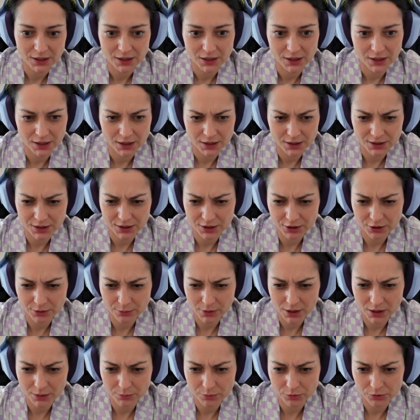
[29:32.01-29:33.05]
And here
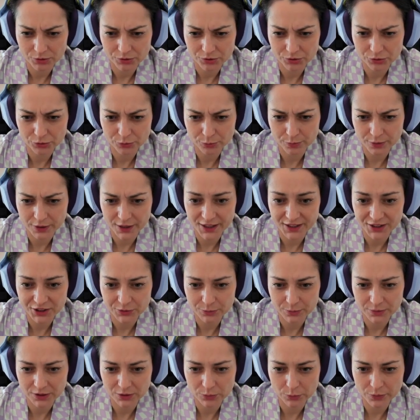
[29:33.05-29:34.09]
my opponent surprised
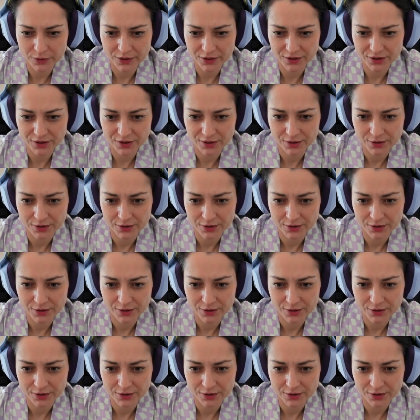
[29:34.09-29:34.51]
me with